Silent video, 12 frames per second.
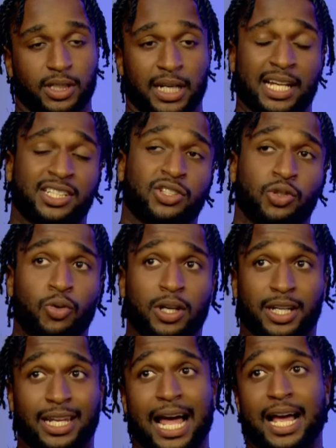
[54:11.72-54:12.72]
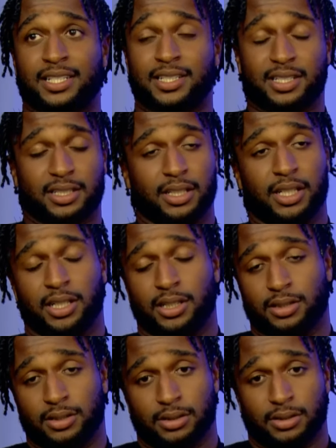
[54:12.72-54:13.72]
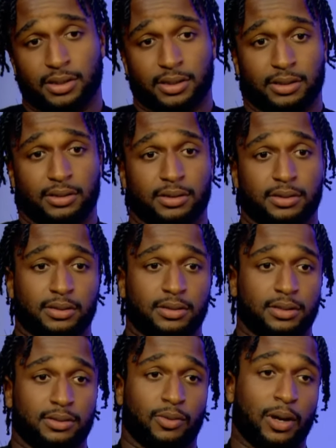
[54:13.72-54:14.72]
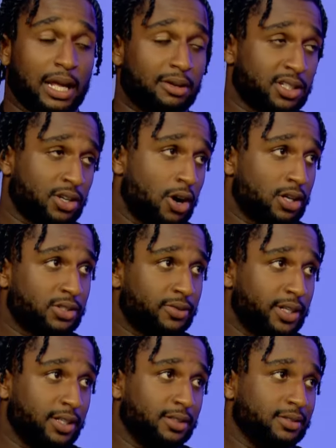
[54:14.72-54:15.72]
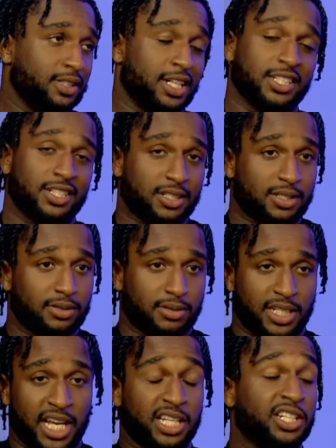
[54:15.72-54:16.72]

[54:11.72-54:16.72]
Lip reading: And I was just doing the classes in while I was incarcerated and just taking